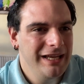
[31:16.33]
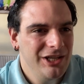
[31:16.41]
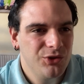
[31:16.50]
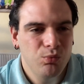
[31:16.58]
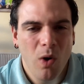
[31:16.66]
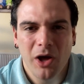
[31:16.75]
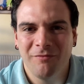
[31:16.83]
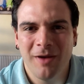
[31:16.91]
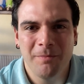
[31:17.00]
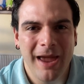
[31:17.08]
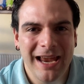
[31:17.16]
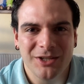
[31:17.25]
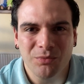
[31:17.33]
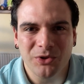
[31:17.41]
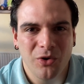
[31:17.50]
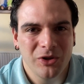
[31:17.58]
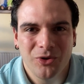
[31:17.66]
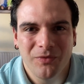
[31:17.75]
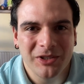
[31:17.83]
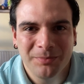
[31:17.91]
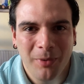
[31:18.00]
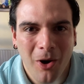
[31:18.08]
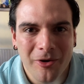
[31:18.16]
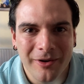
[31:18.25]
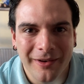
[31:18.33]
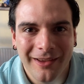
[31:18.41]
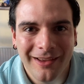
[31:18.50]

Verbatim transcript: each one of my mates was going to respond.